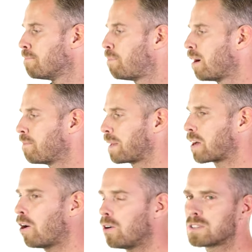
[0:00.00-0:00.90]
but
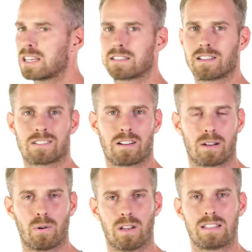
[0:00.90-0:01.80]
because it's such
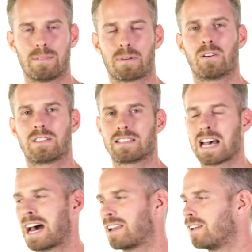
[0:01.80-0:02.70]
high quality and because it's
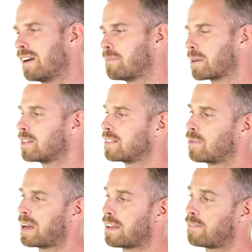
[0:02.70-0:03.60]
aniline, because of
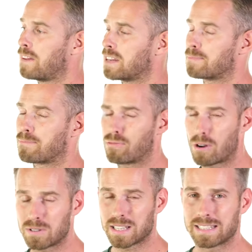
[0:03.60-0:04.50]
the way they finish and
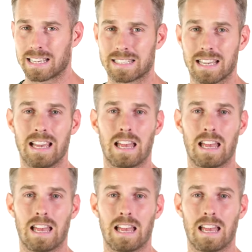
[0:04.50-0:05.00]
process it,